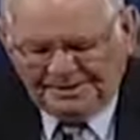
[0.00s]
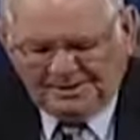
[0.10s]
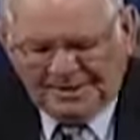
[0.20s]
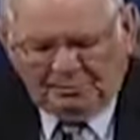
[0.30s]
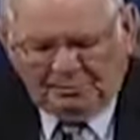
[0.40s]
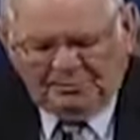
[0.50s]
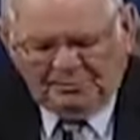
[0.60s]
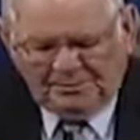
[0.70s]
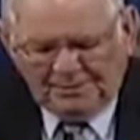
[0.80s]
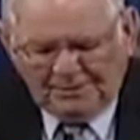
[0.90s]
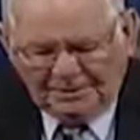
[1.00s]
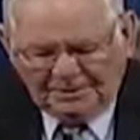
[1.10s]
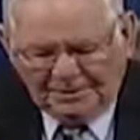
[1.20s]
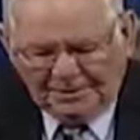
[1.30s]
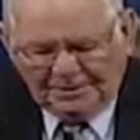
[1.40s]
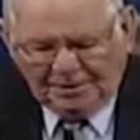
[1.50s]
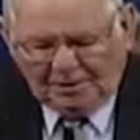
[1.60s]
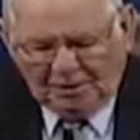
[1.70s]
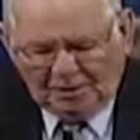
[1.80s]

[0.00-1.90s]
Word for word: They were filled, and their